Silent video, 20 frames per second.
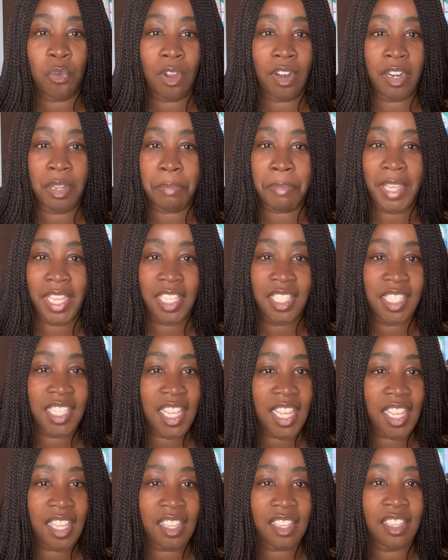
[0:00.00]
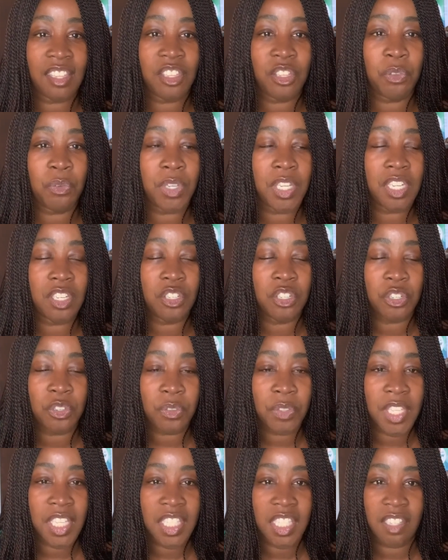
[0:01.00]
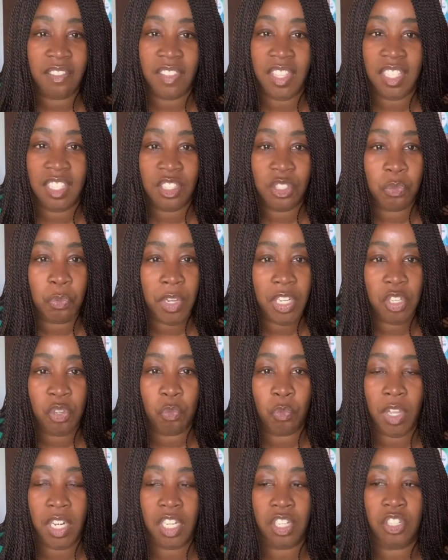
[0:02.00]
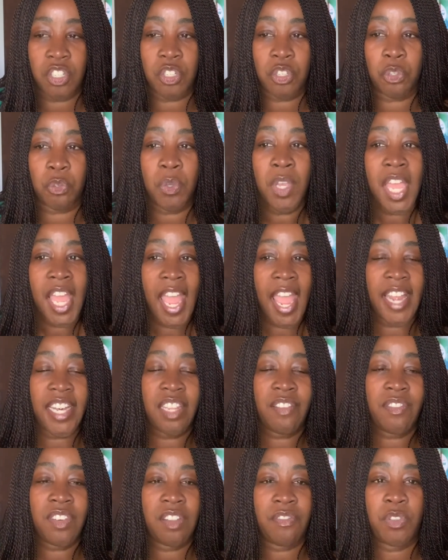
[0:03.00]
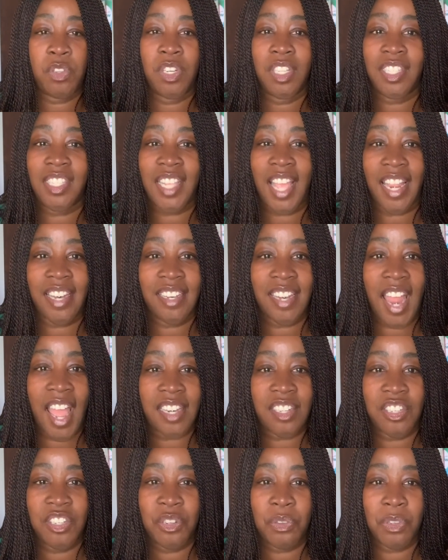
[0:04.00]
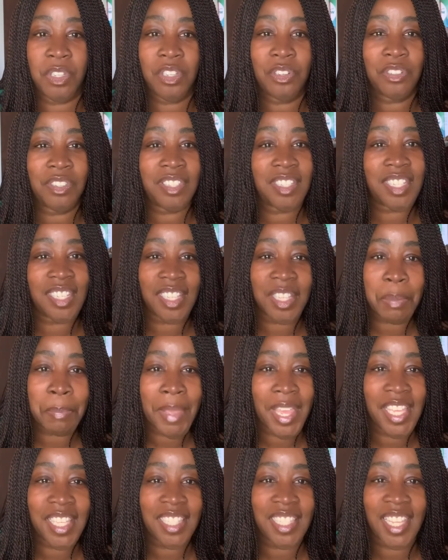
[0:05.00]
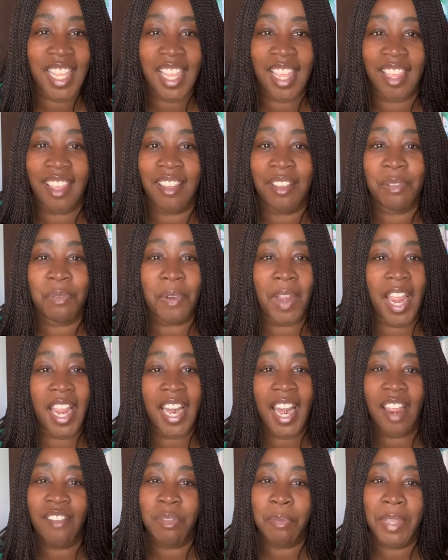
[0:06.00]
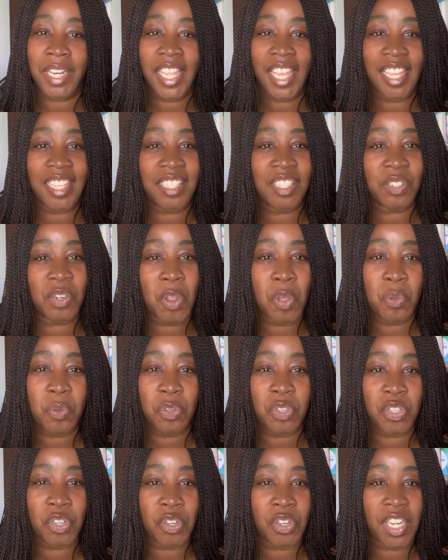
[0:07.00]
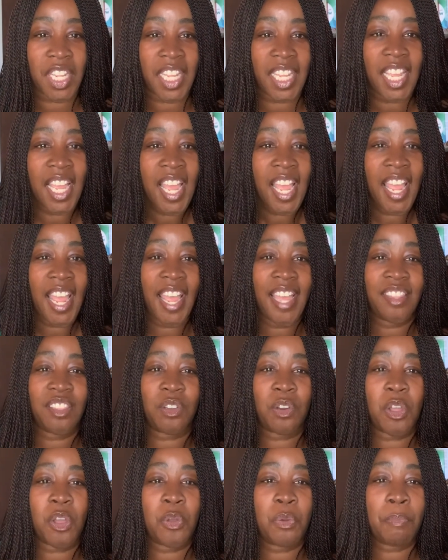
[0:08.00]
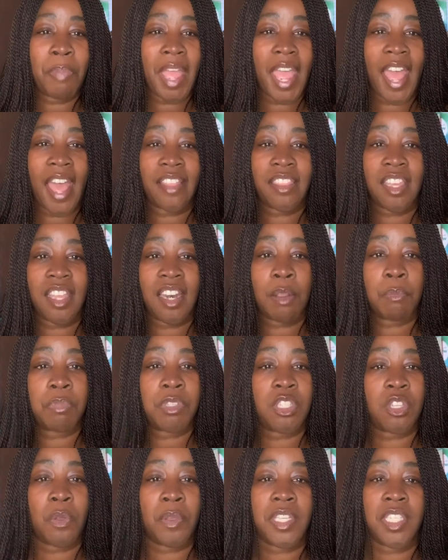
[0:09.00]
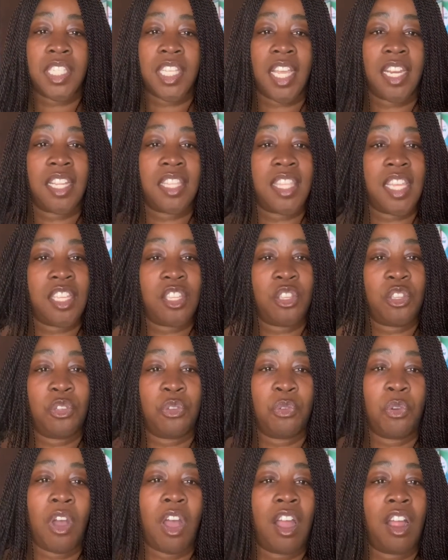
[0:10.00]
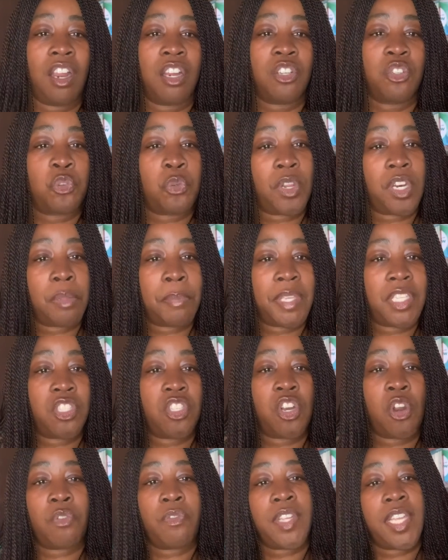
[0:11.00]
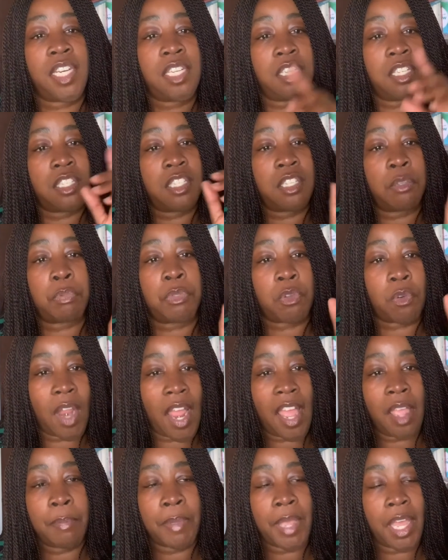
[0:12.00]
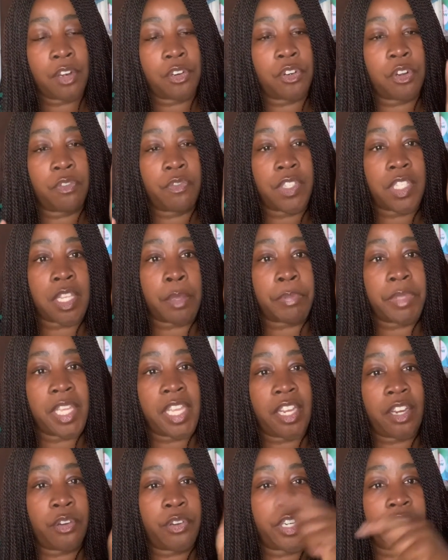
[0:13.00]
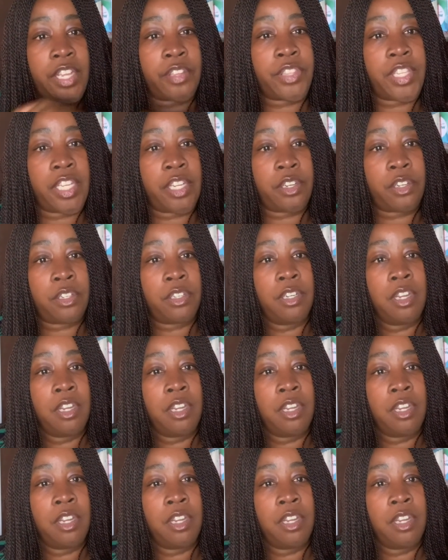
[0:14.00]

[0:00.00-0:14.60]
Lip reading: are amazing. You can do this if this is what you want to do. And even if you decide not to do it, you're still amazing, right? Everybody has their own journey and their own path. And I'm so excited that you are joining me. So don't forget to subscribe. I don't know if it's up there or down there.